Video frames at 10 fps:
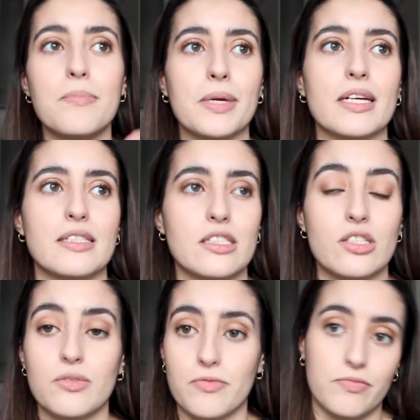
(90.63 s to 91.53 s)
because
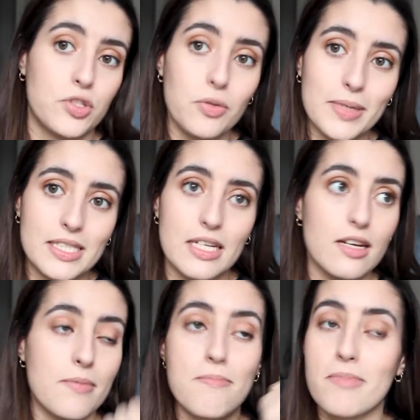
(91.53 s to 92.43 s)
it's too
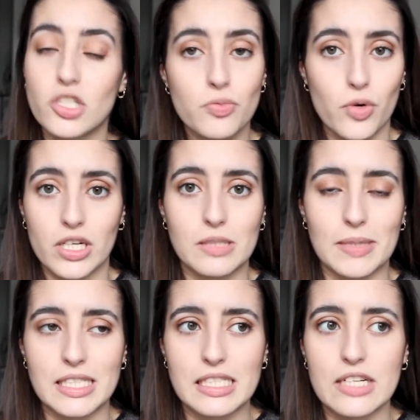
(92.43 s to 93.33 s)
busy, much more
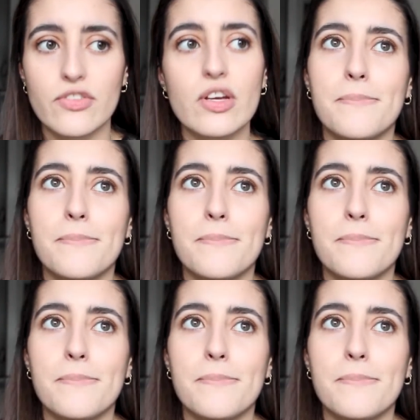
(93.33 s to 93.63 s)
expensive,